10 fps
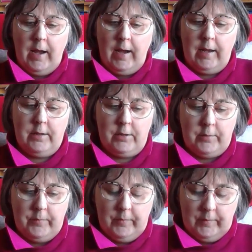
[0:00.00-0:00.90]
And
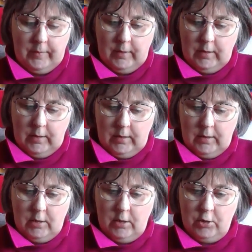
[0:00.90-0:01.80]

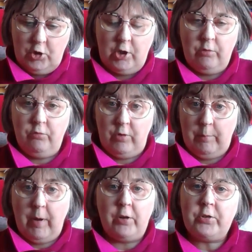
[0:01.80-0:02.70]
she
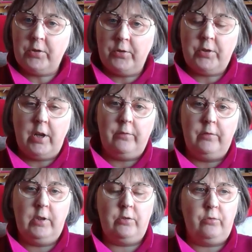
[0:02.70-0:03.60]
immerses herself
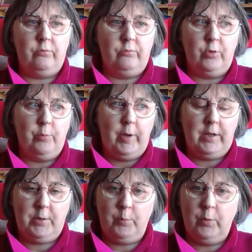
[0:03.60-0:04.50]
in these
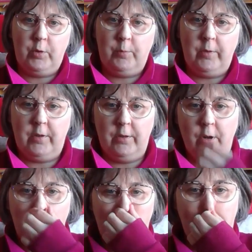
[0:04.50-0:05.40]
romance books, but they're
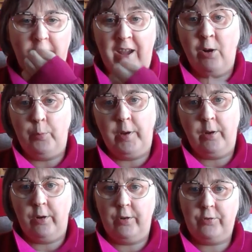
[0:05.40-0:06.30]
not kind of helping
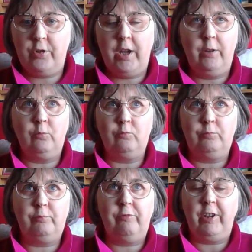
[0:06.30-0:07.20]
her try and
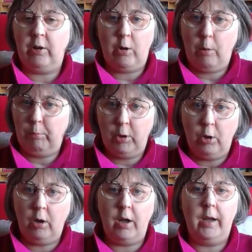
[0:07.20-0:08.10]
figure out a
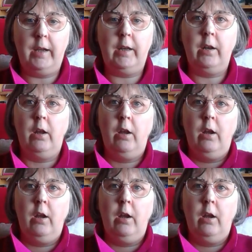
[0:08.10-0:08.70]
plot line.